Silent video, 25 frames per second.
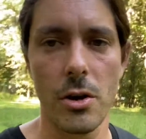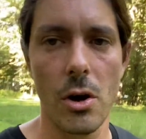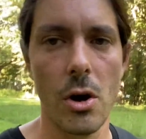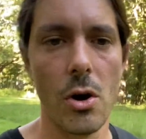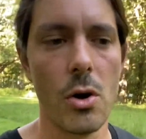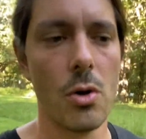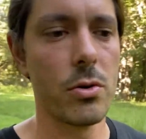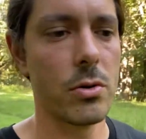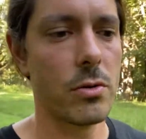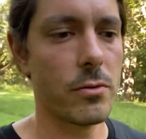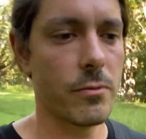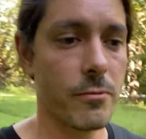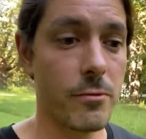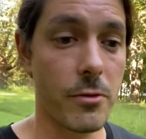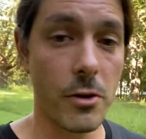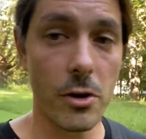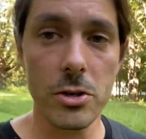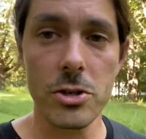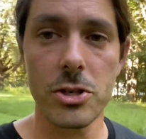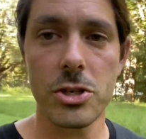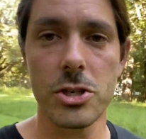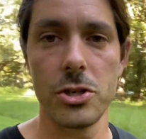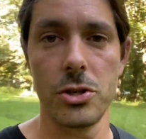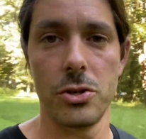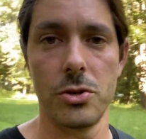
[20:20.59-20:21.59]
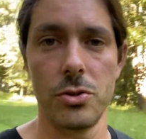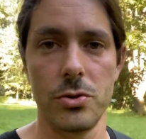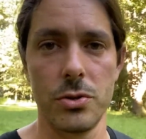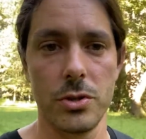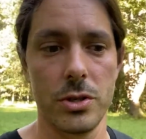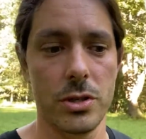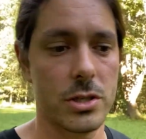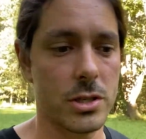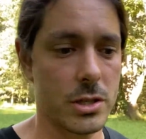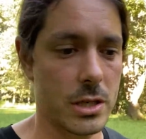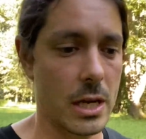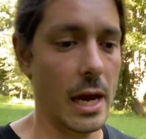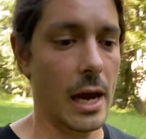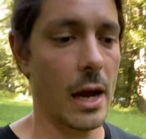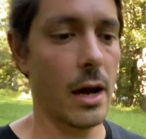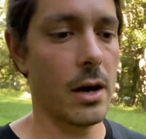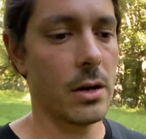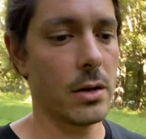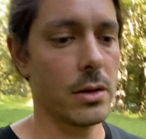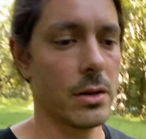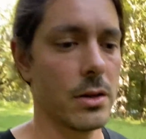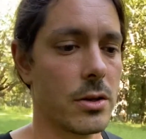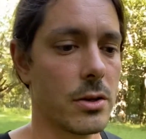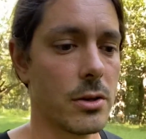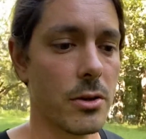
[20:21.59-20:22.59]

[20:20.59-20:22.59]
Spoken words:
own virtue scale,